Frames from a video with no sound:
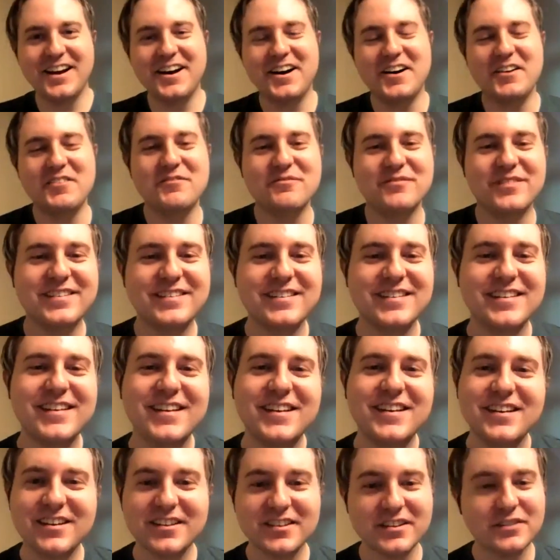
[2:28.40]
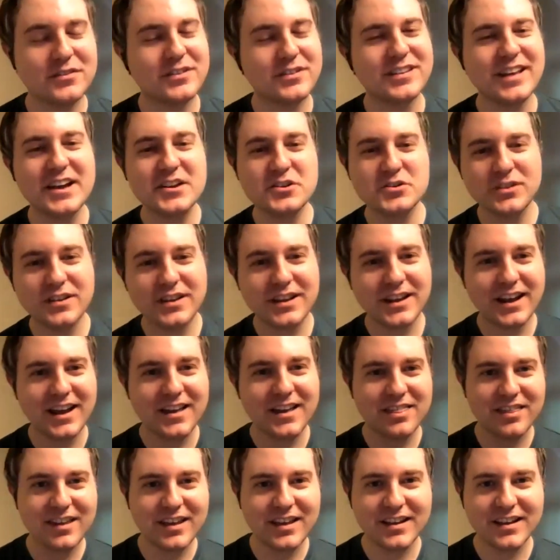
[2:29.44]
um, of scheduling.
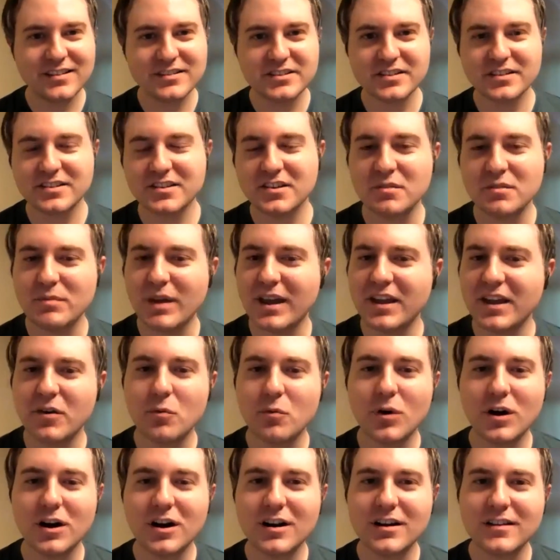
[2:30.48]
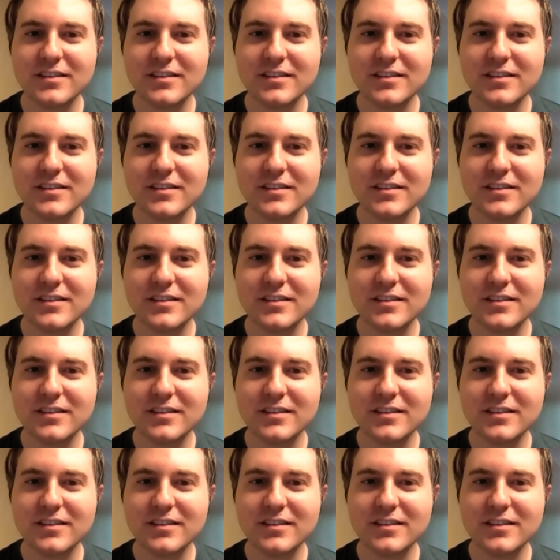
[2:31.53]
I think just couldn't make it yeah, work. It was